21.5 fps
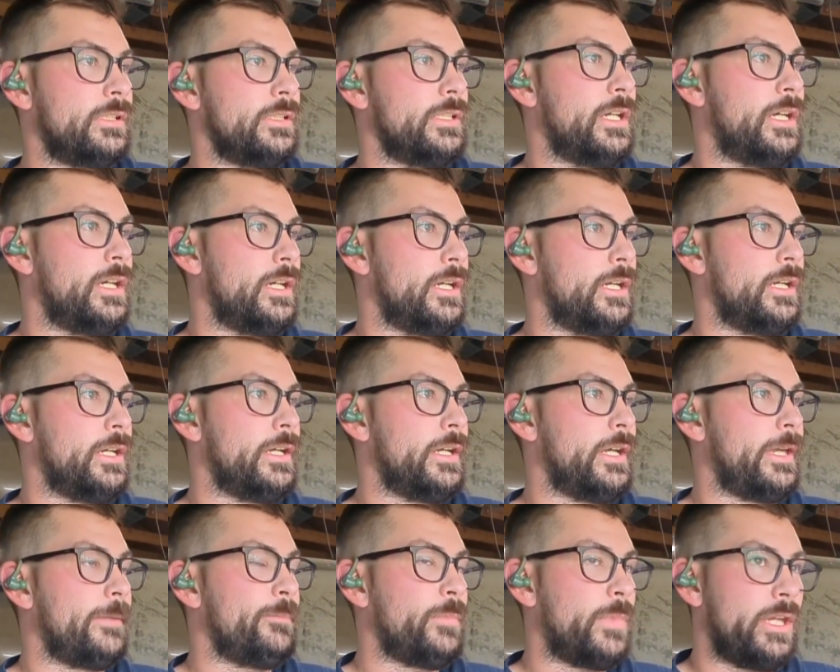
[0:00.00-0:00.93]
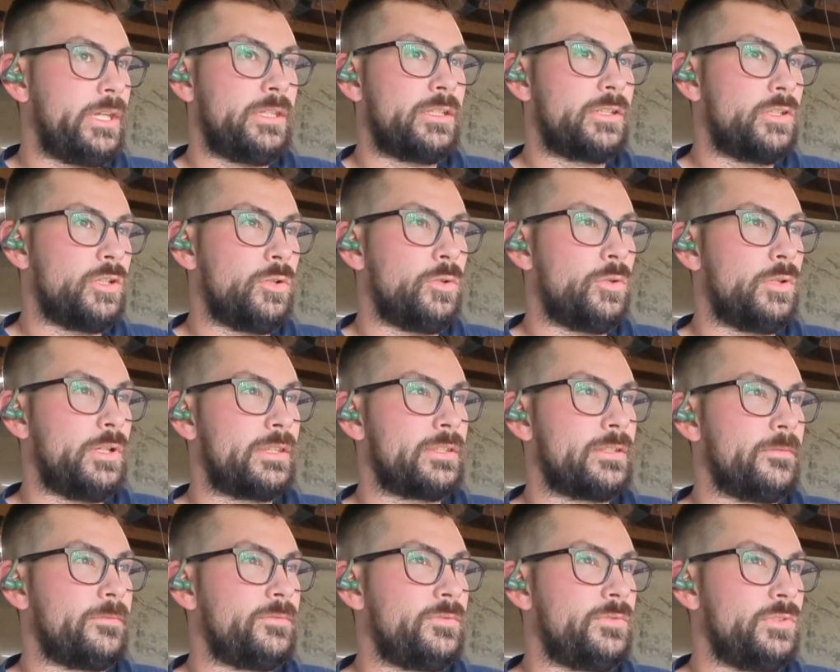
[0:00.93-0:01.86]
I might go with
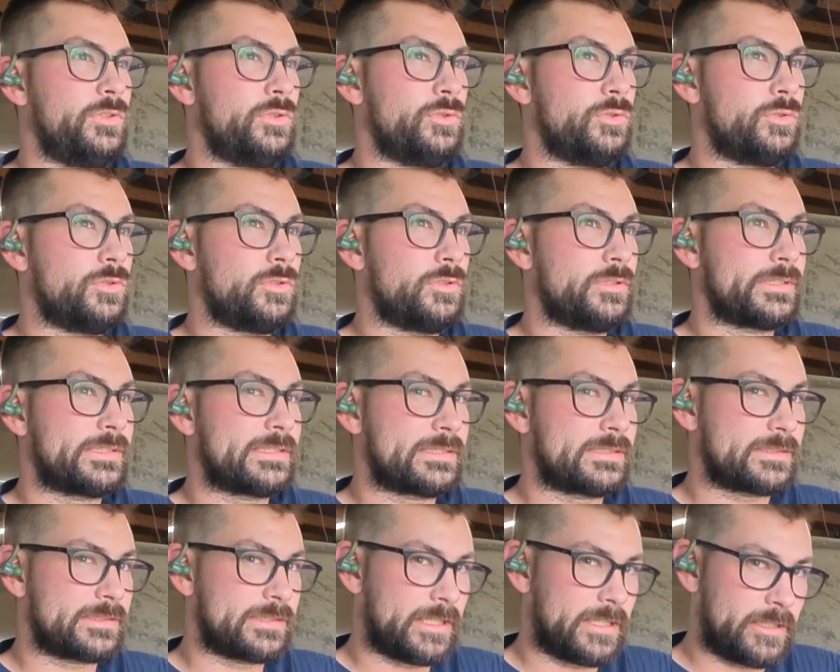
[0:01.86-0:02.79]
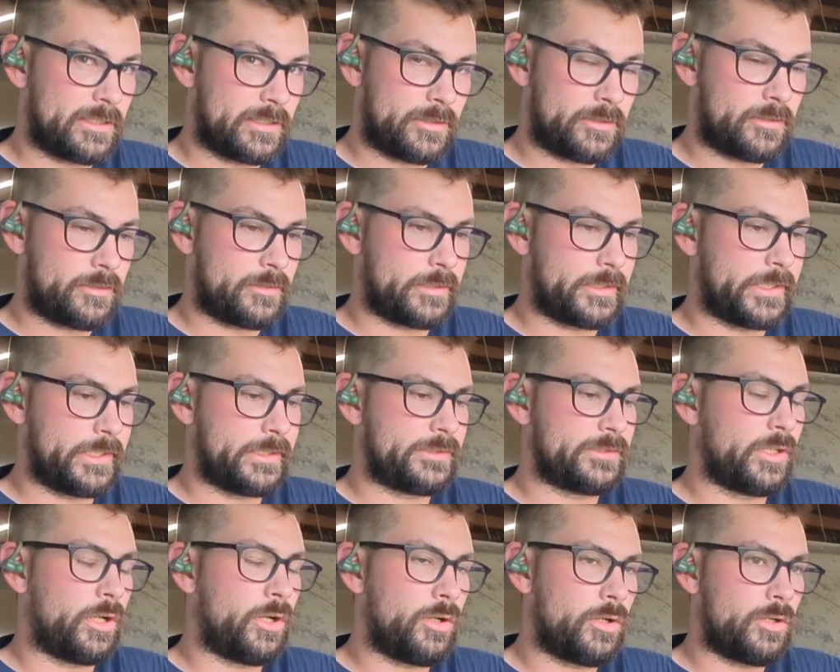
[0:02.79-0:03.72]
a fuel cell, a
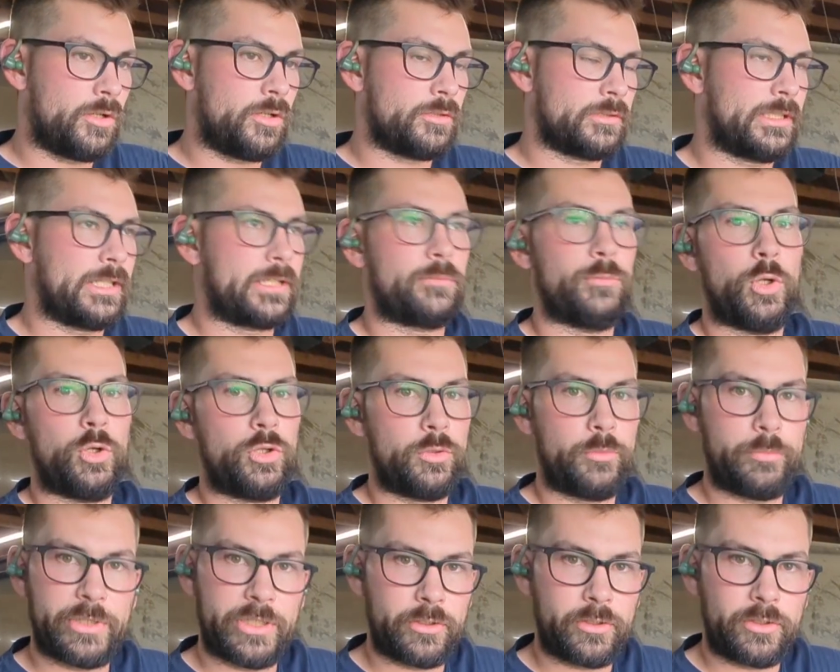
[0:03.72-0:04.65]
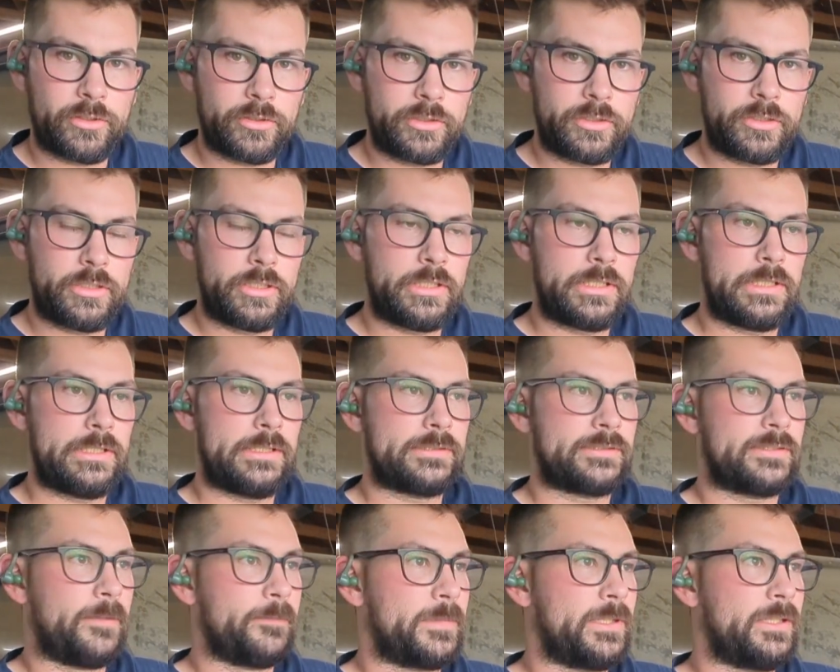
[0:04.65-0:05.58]
tall, like Moto-Built,
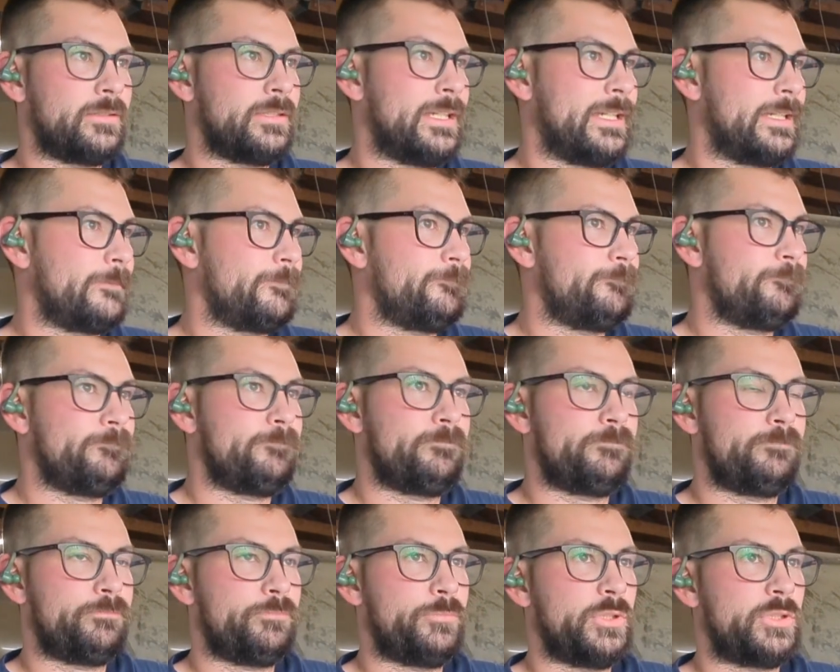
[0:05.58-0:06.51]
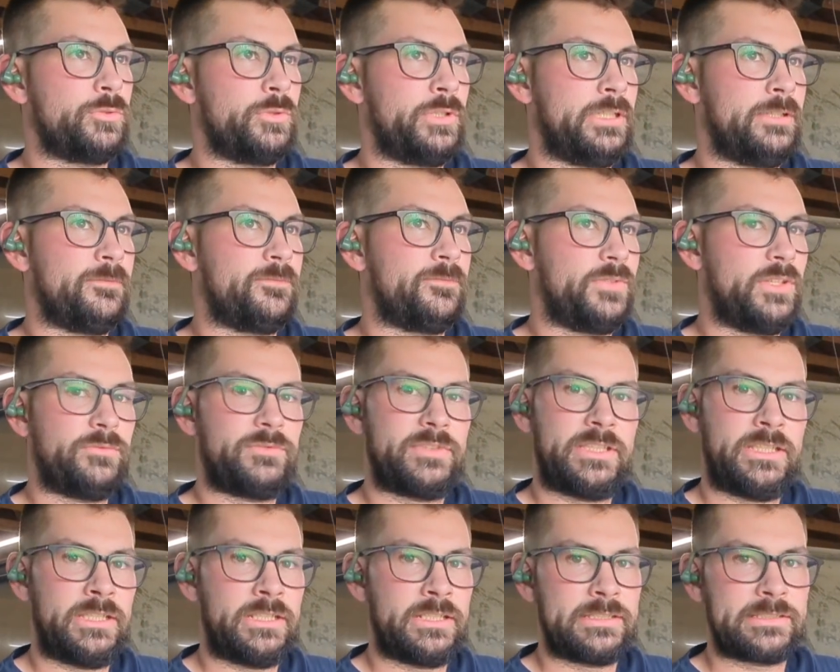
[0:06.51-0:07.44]
something like between
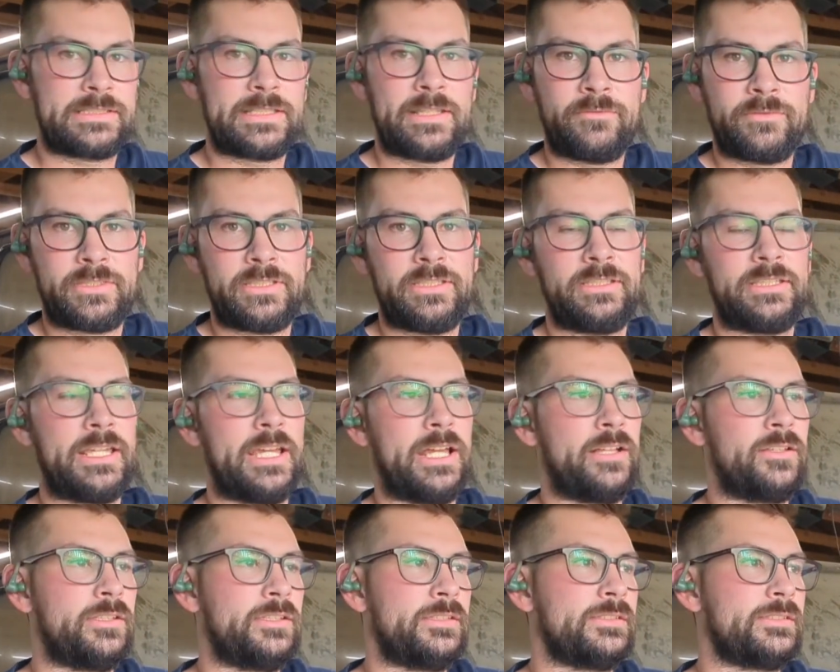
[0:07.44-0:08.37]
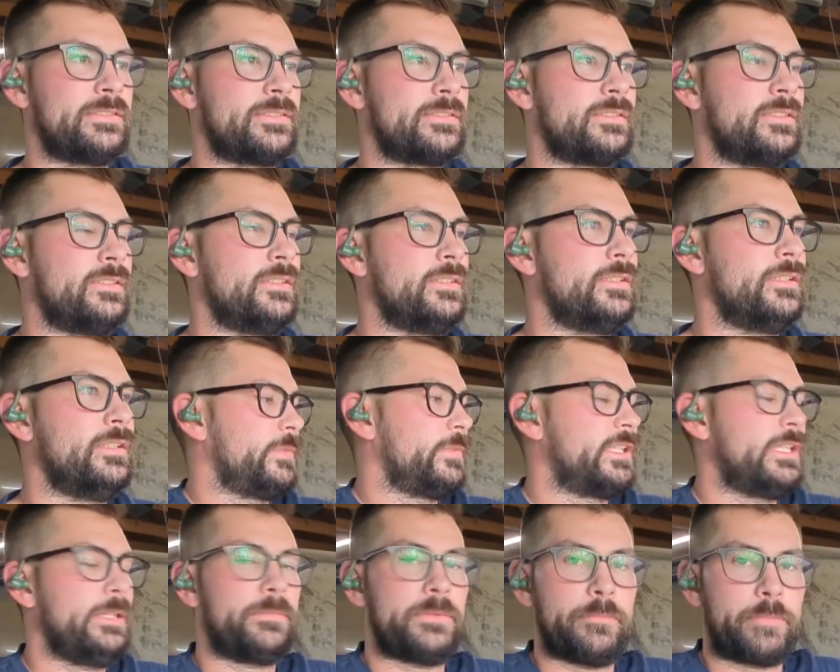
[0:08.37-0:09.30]
15 and 17 gallons.
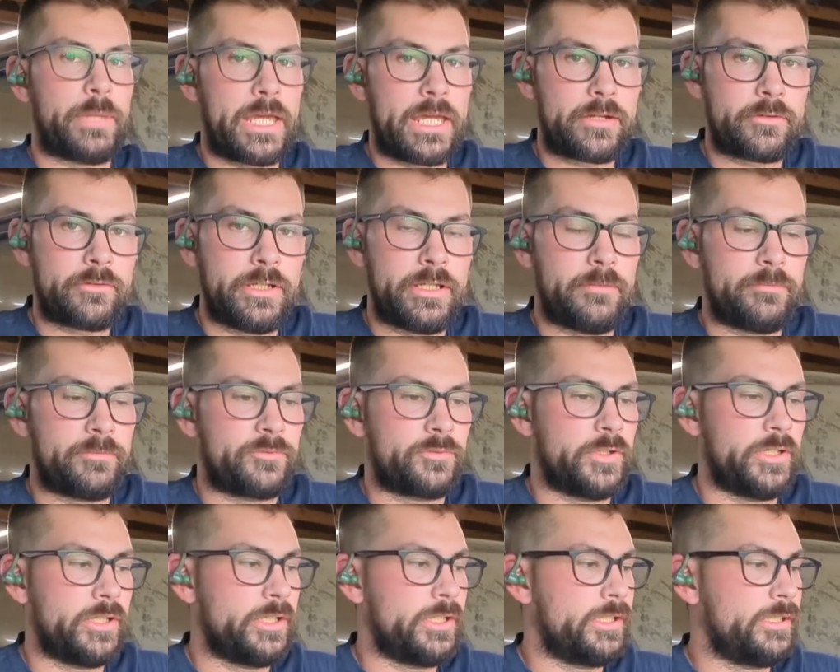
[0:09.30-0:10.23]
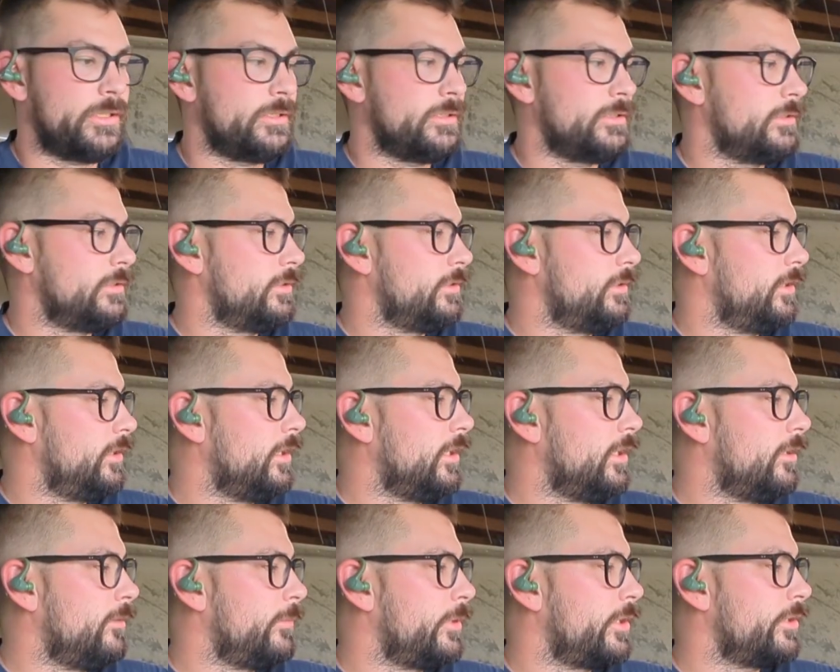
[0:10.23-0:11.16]
Keep the battery up front.
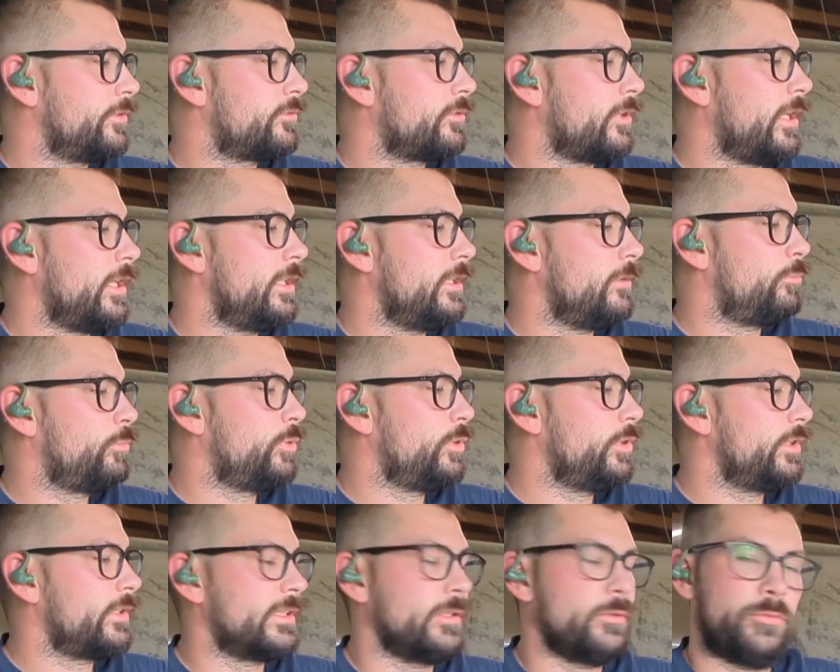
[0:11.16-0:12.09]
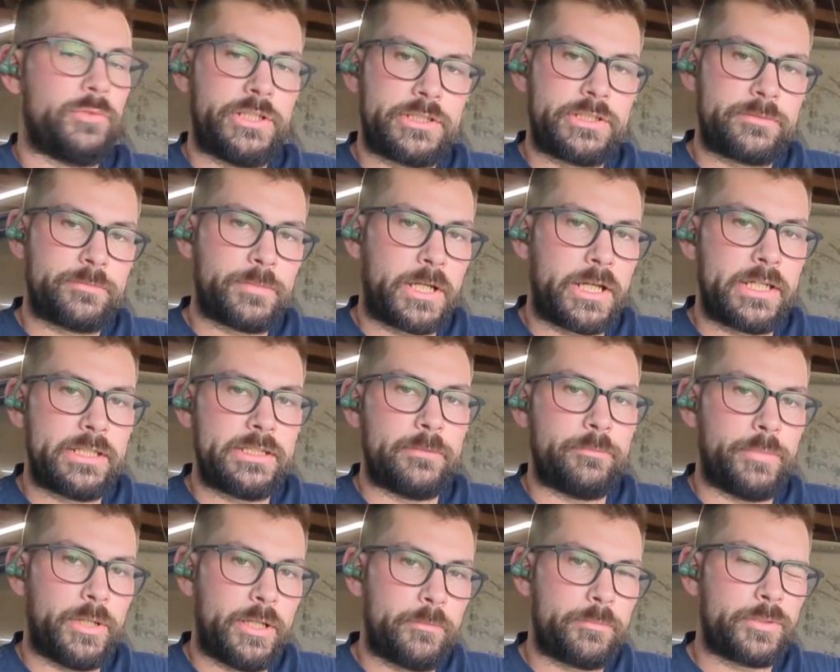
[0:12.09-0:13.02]
I'm going to try to put the winch behind the
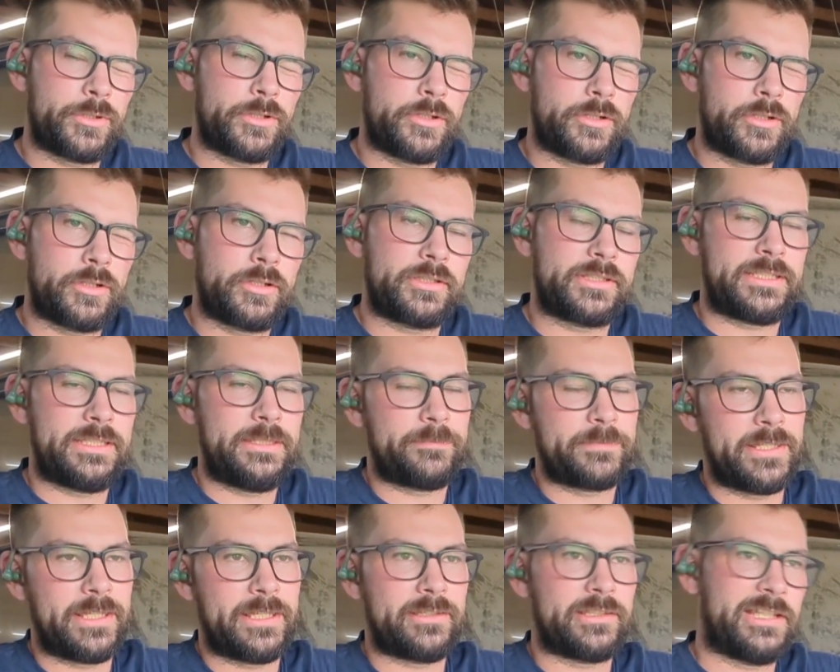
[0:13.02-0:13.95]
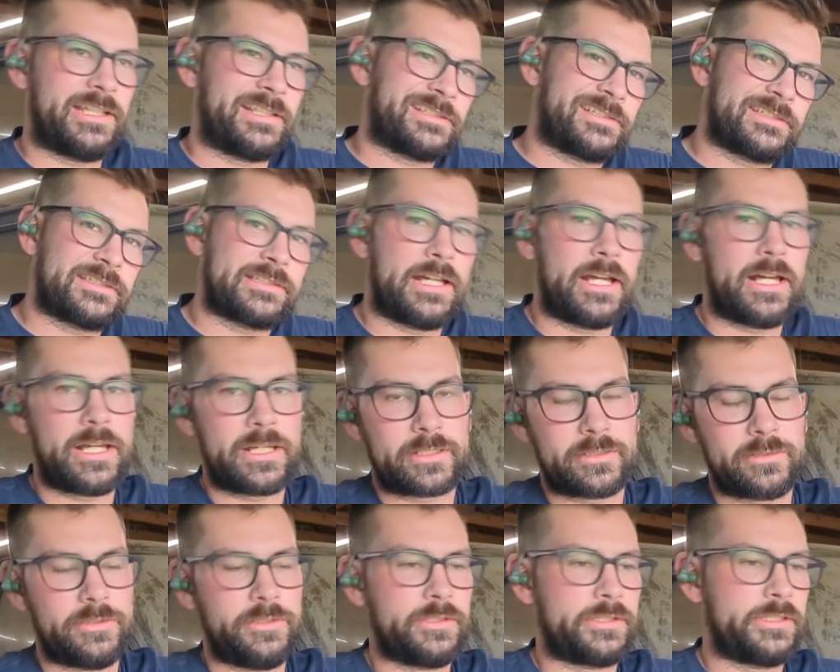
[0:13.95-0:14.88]
bumper, keep that like stock
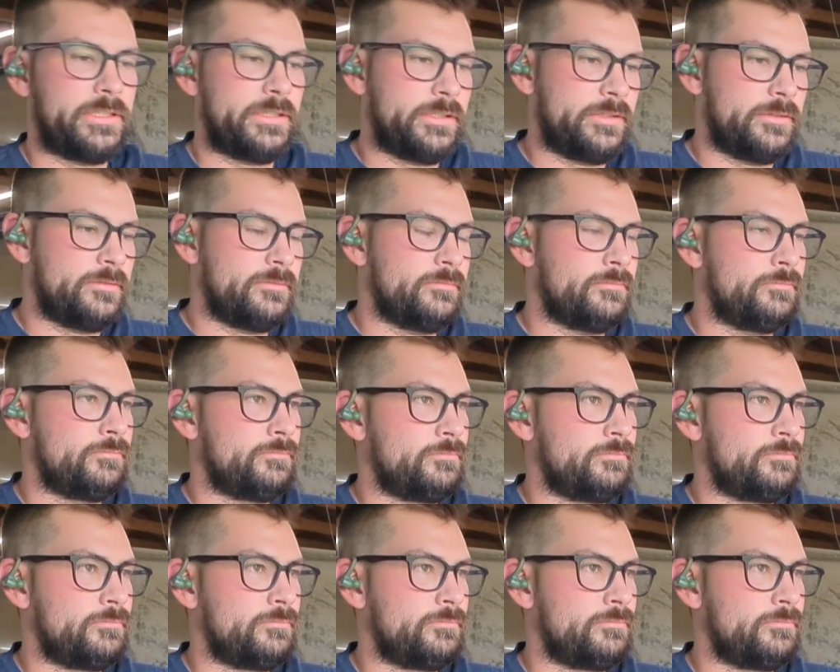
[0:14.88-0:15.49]
looking